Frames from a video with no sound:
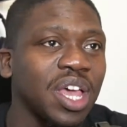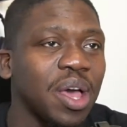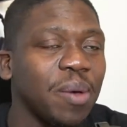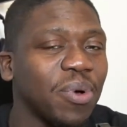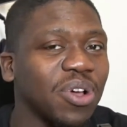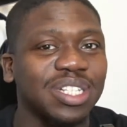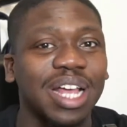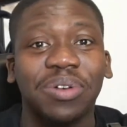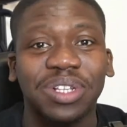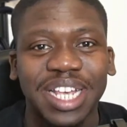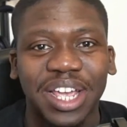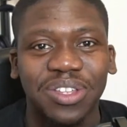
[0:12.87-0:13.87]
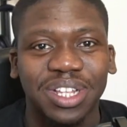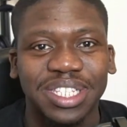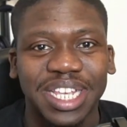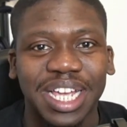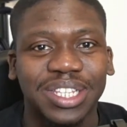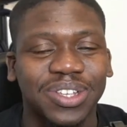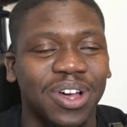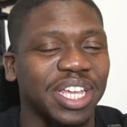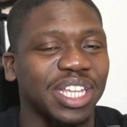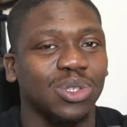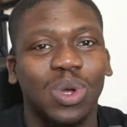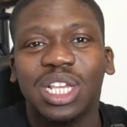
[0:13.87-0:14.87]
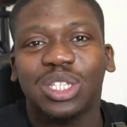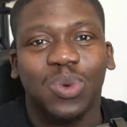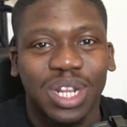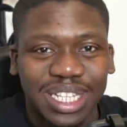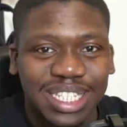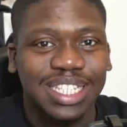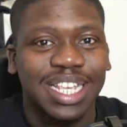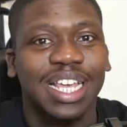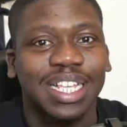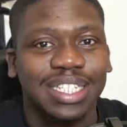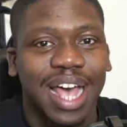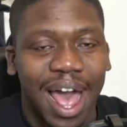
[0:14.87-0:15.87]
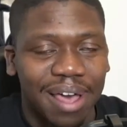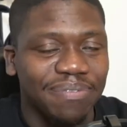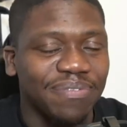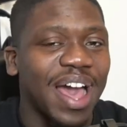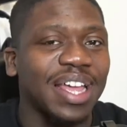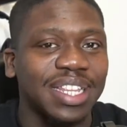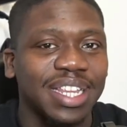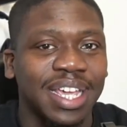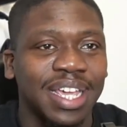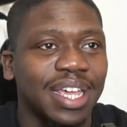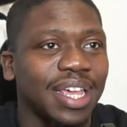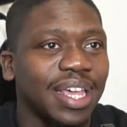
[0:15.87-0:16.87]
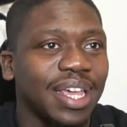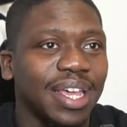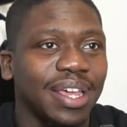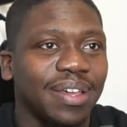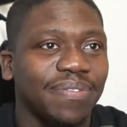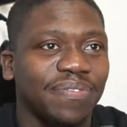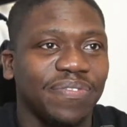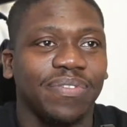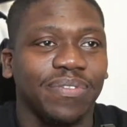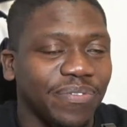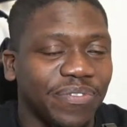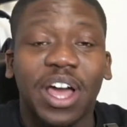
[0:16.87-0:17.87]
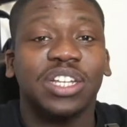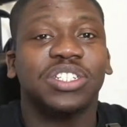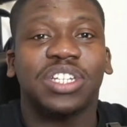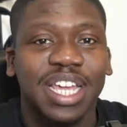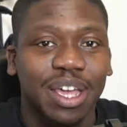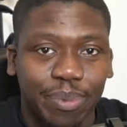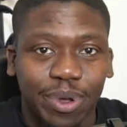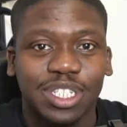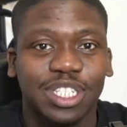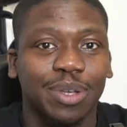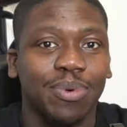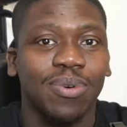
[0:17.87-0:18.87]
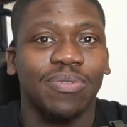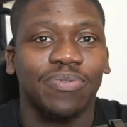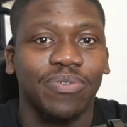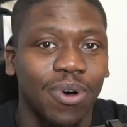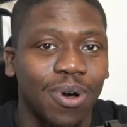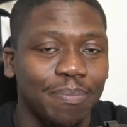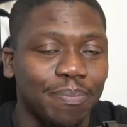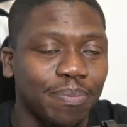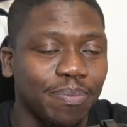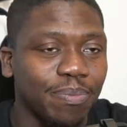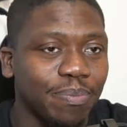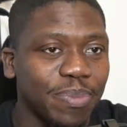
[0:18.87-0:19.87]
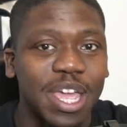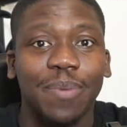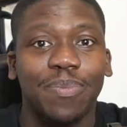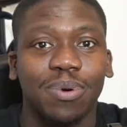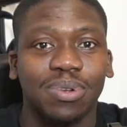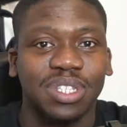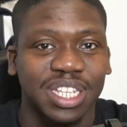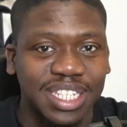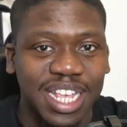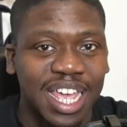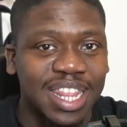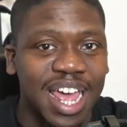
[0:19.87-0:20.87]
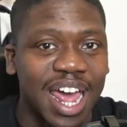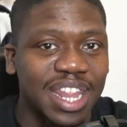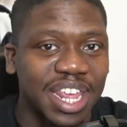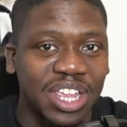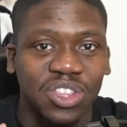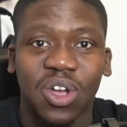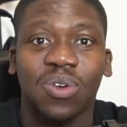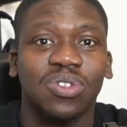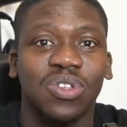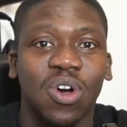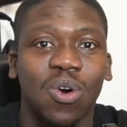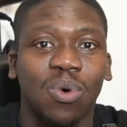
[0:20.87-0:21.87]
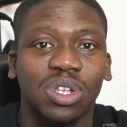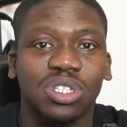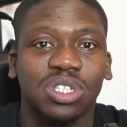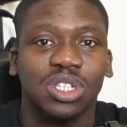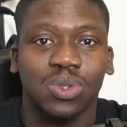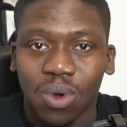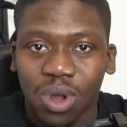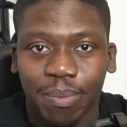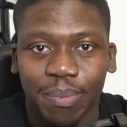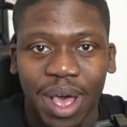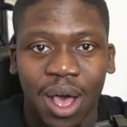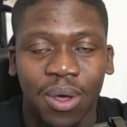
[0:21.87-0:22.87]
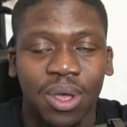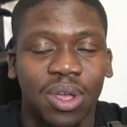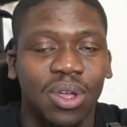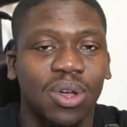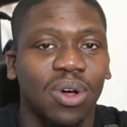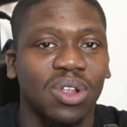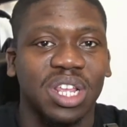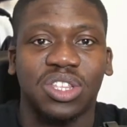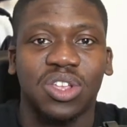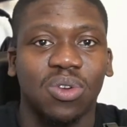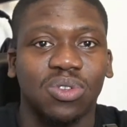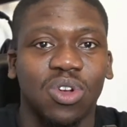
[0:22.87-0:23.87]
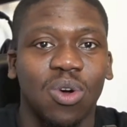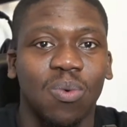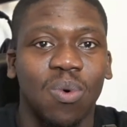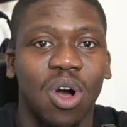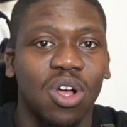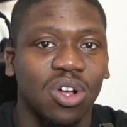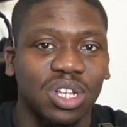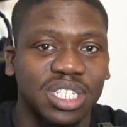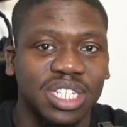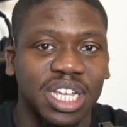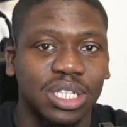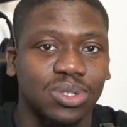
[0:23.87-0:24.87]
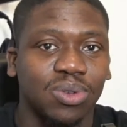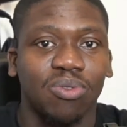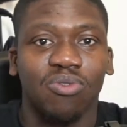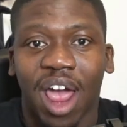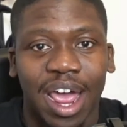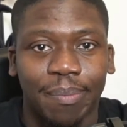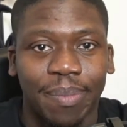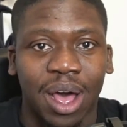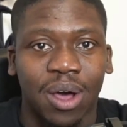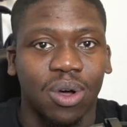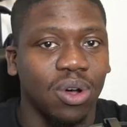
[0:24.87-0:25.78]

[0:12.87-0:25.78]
Because I was saying on TikTok in 2026, I find it virtually impossible for people to say that they don't know what to talk about or they don't know what content to write about.